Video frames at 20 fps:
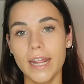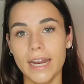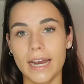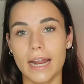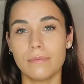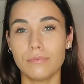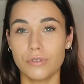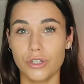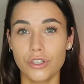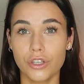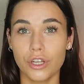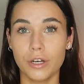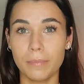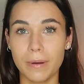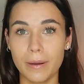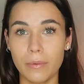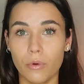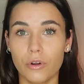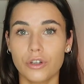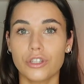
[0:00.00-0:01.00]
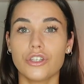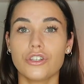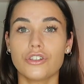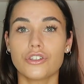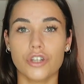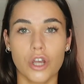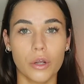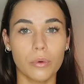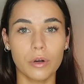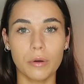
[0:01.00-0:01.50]
and I'm just going to pre-warn you, you
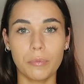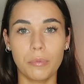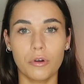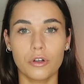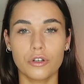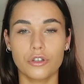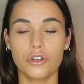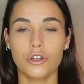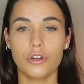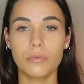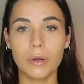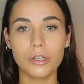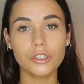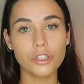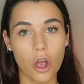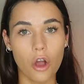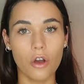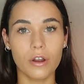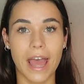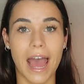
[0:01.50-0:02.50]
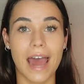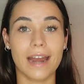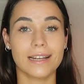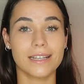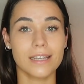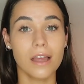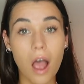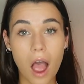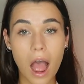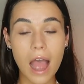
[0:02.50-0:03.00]
don't want to put too much on at a
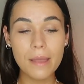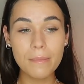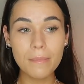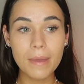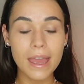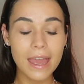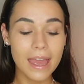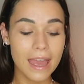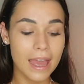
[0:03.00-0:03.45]
time.